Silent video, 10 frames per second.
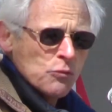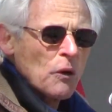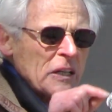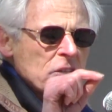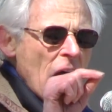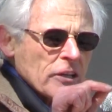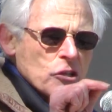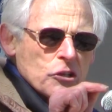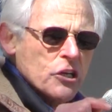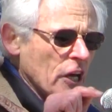it's what
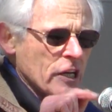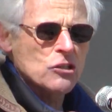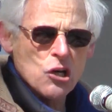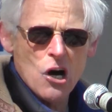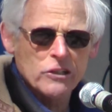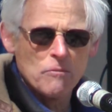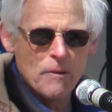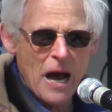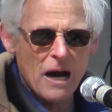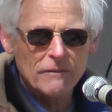Dr. King talked
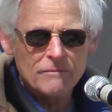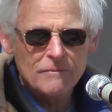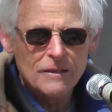about.